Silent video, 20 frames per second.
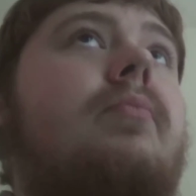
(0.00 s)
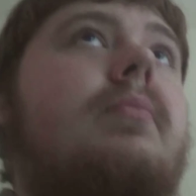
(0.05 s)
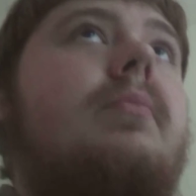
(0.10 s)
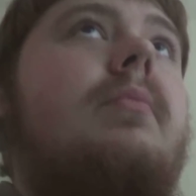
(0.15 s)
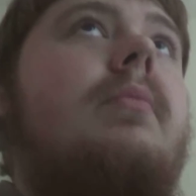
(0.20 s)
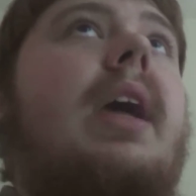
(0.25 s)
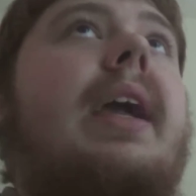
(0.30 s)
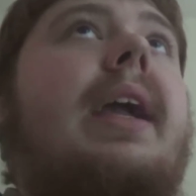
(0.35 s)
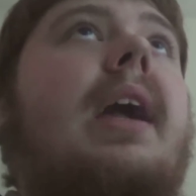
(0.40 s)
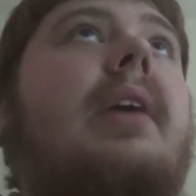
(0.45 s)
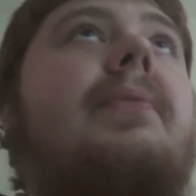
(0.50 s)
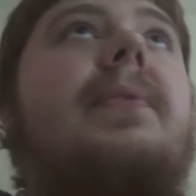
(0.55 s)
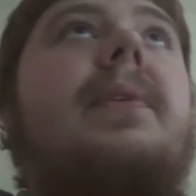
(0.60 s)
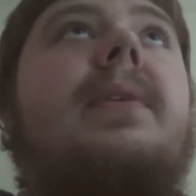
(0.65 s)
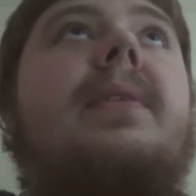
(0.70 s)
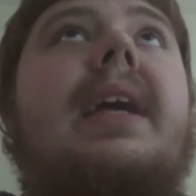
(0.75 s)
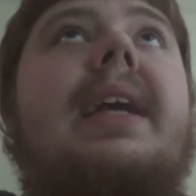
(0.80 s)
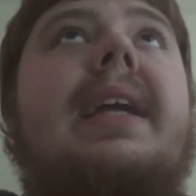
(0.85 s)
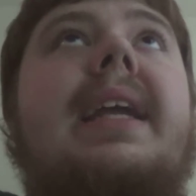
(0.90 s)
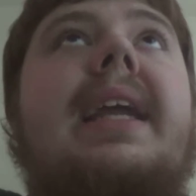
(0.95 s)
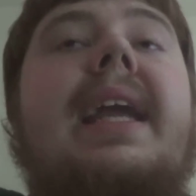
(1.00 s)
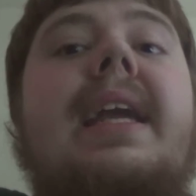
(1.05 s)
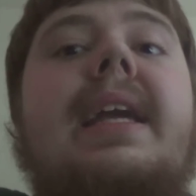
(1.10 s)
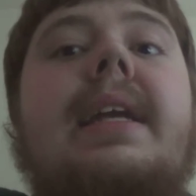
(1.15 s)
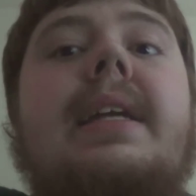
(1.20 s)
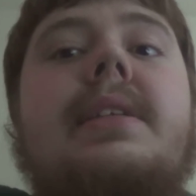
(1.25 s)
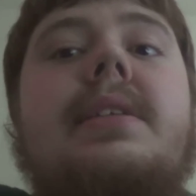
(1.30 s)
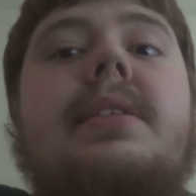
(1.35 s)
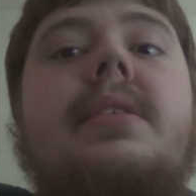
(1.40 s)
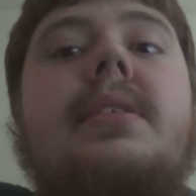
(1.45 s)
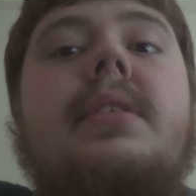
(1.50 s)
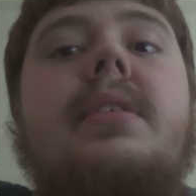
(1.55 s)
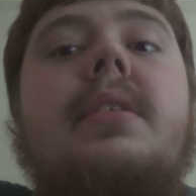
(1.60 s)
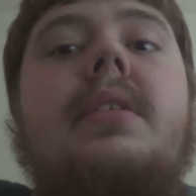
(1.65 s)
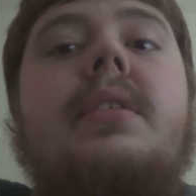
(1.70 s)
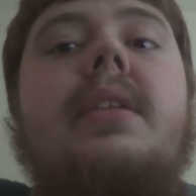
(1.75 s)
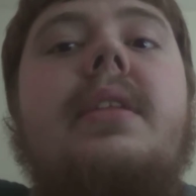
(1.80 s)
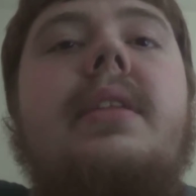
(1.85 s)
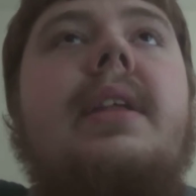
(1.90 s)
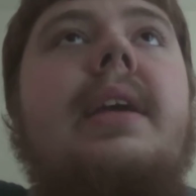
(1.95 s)
Like, I feel like kids,
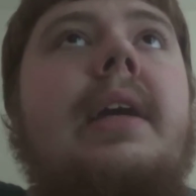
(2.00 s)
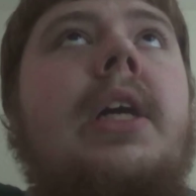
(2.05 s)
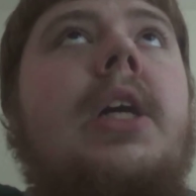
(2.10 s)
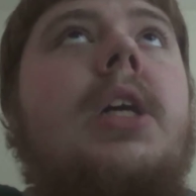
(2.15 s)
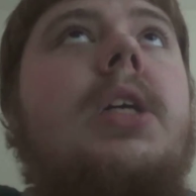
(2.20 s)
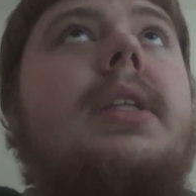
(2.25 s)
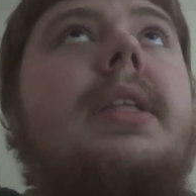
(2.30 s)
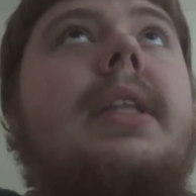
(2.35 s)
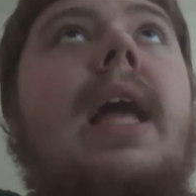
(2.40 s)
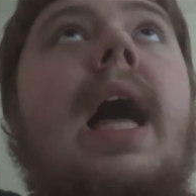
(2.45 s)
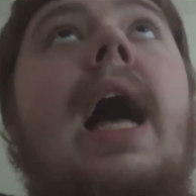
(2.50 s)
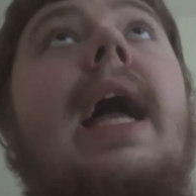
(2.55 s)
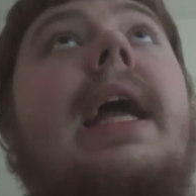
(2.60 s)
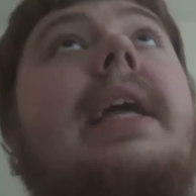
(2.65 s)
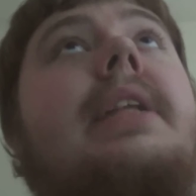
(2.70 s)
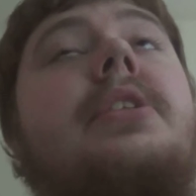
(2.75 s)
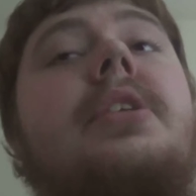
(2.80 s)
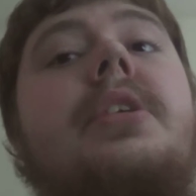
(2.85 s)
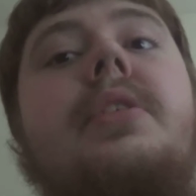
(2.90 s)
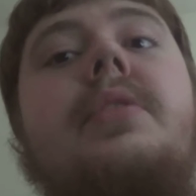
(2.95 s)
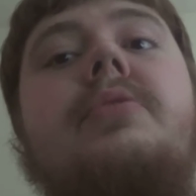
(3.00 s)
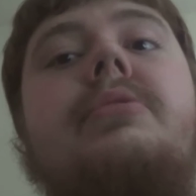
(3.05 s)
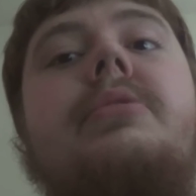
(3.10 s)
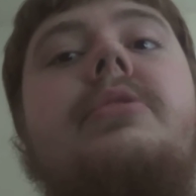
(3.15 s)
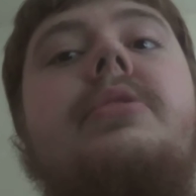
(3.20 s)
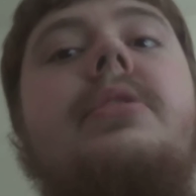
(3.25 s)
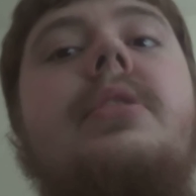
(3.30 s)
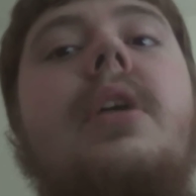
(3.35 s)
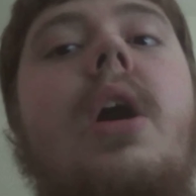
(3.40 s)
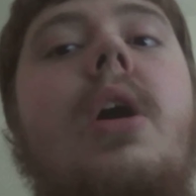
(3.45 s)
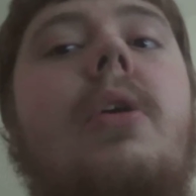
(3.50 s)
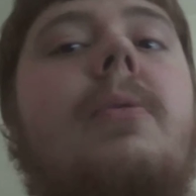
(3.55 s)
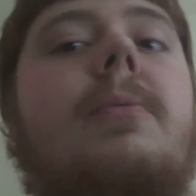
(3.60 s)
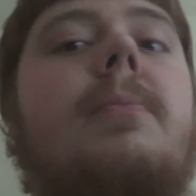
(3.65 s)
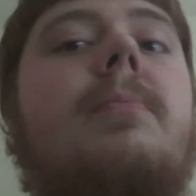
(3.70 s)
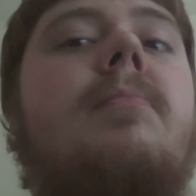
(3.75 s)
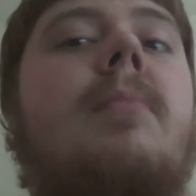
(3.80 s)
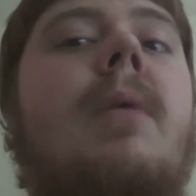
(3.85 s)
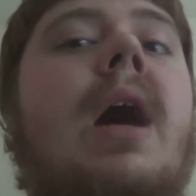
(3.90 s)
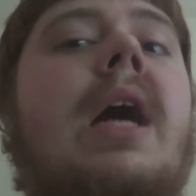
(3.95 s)
they're lied to so
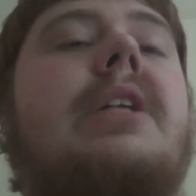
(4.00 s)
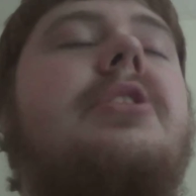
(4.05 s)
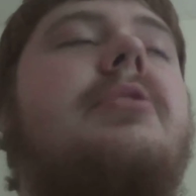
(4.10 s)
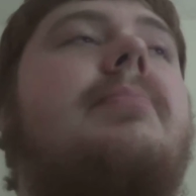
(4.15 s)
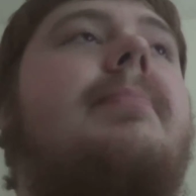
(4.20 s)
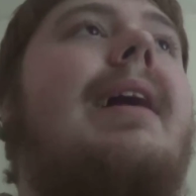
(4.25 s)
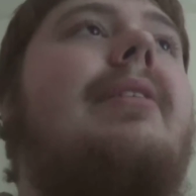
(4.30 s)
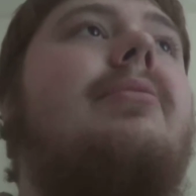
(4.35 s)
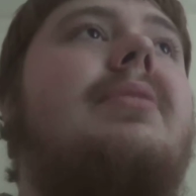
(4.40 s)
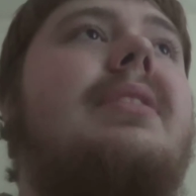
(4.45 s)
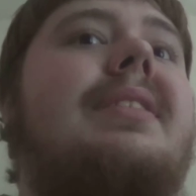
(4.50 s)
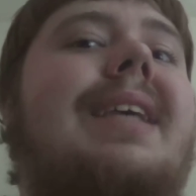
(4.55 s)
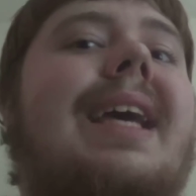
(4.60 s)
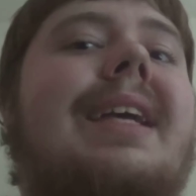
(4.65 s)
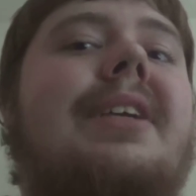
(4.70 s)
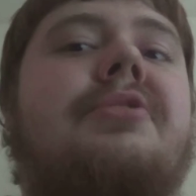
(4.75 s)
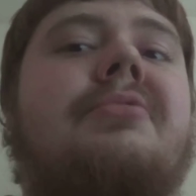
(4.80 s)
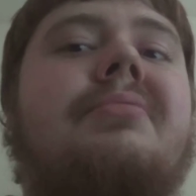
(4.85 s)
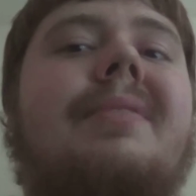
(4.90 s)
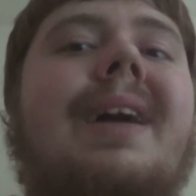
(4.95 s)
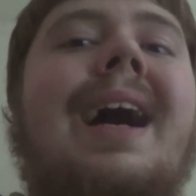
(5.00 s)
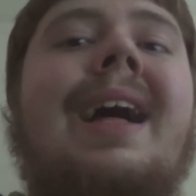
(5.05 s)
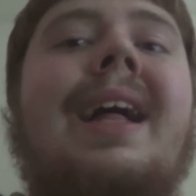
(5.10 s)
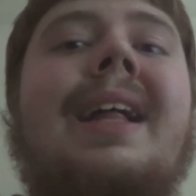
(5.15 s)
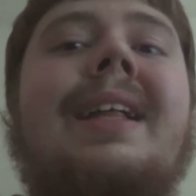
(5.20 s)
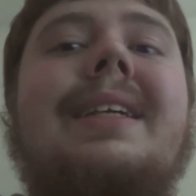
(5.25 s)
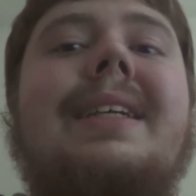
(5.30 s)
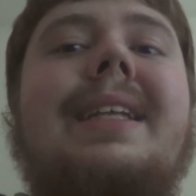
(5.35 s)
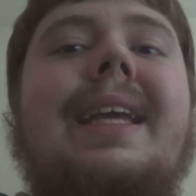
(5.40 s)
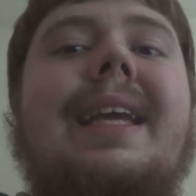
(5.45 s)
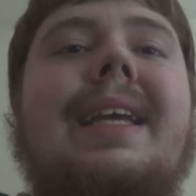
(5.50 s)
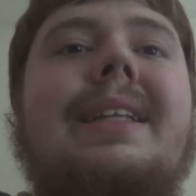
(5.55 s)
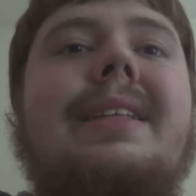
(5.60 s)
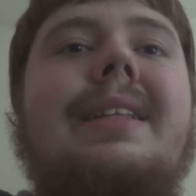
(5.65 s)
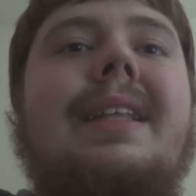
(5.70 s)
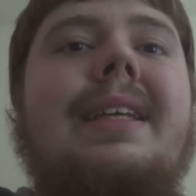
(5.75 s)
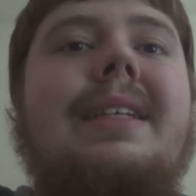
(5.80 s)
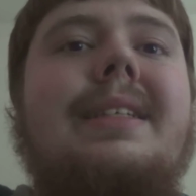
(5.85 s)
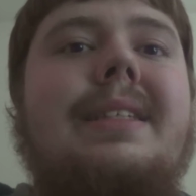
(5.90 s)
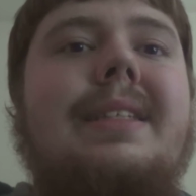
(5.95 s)
much about sexuality and
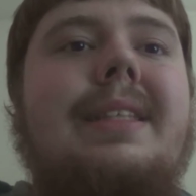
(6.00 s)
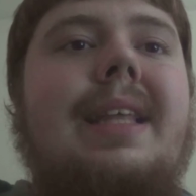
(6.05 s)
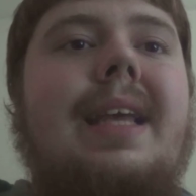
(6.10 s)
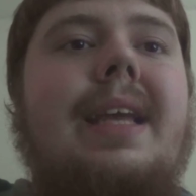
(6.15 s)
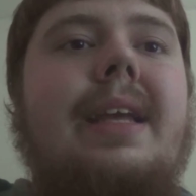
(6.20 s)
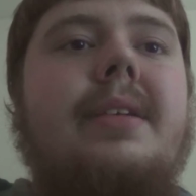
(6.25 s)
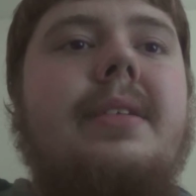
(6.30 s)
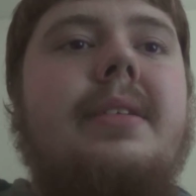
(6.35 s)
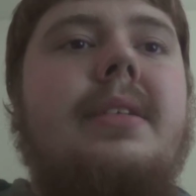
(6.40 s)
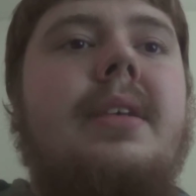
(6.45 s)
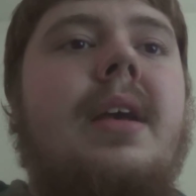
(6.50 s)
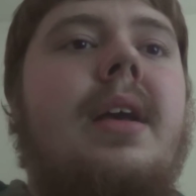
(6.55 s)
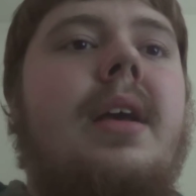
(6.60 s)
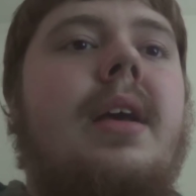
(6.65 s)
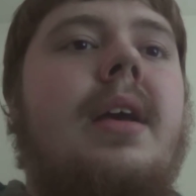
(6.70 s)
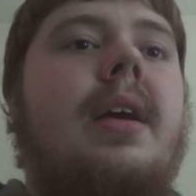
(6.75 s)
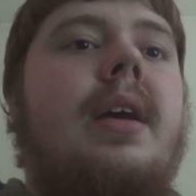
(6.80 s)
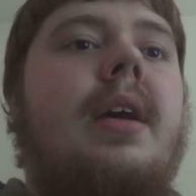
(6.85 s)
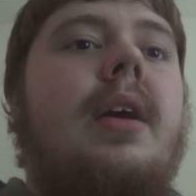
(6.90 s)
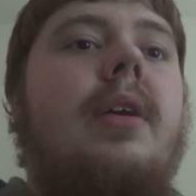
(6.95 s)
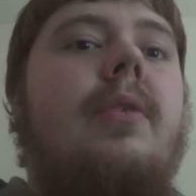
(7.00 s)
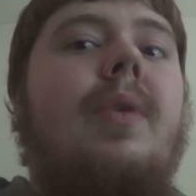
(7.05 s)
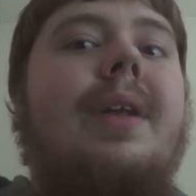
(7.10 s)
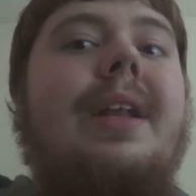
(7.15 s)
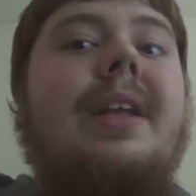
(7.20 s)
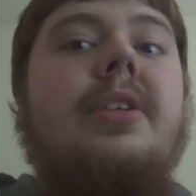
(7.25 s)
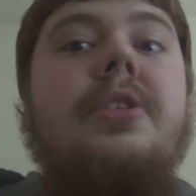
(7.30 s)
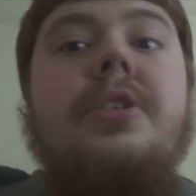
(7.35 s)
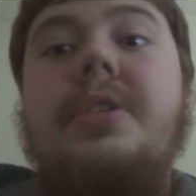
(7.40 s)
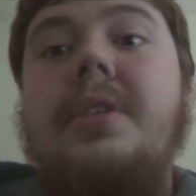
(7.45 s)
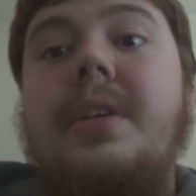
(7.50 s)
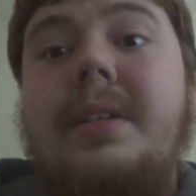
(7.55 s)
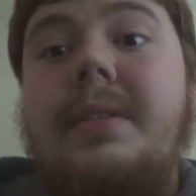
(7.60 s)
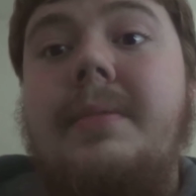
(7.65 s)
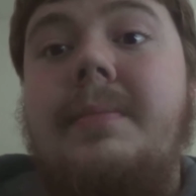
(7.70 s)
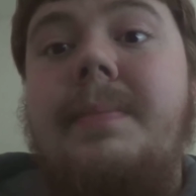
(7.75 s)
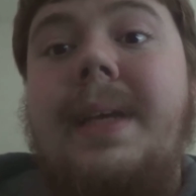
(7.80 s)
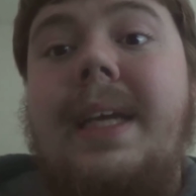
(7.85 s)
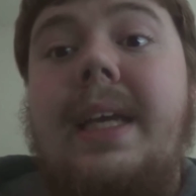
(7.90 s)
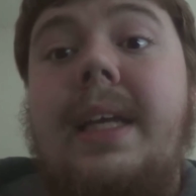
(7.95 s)
these things when it
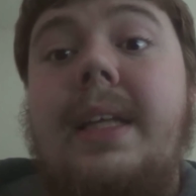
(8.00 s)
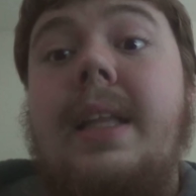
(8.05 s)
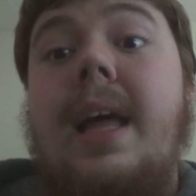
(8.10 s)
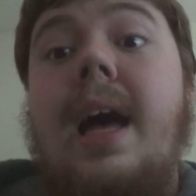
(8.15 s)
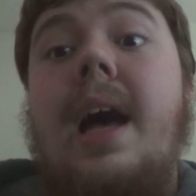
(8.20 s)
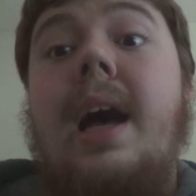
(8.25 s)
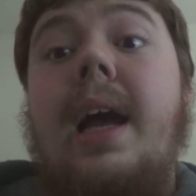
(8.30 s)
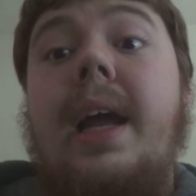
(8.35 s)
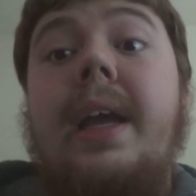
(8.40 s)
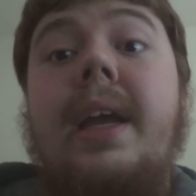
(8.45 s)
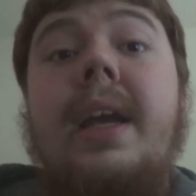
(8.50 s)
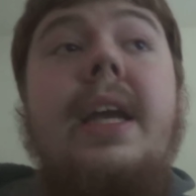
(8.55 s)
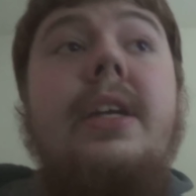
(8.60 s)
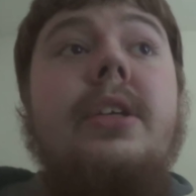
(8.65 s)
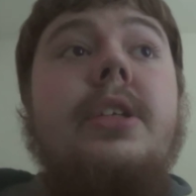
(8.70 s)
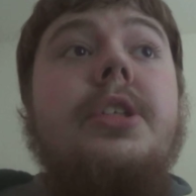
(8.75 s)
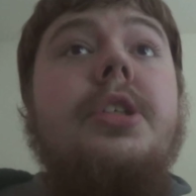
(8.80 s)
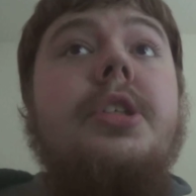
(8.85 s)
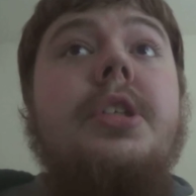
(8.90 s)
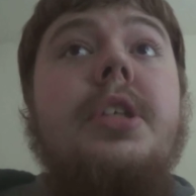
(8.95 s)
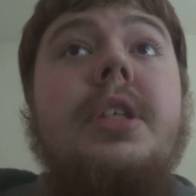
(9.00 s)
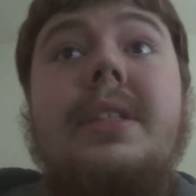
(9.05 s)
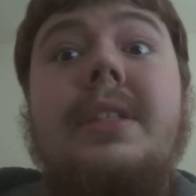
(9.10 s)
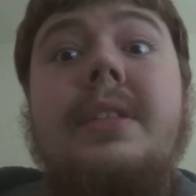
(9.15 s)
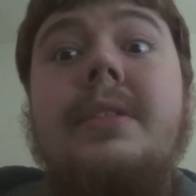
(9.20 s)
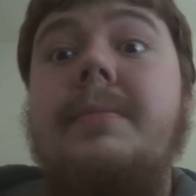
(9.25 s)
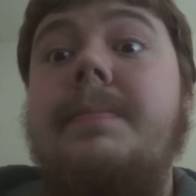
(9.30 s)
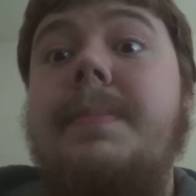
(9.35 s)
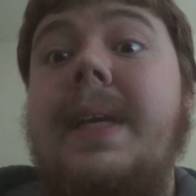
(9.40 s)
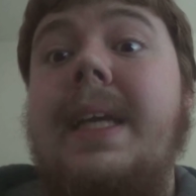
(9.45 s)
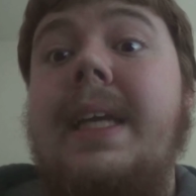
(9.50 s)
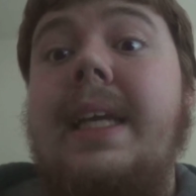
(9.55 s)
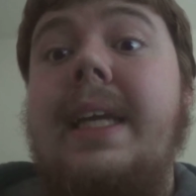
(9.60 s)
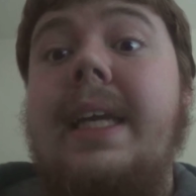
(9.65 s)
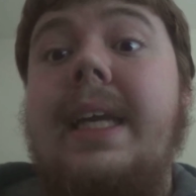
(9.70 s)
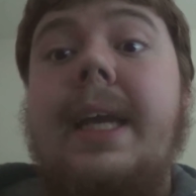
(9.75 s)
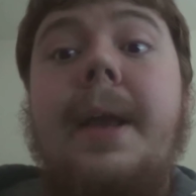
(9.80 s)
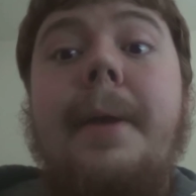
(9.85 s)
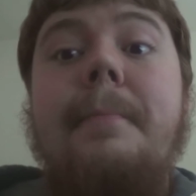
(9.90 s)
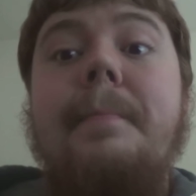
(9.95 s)
shouldn't be a lie. It shouldn't be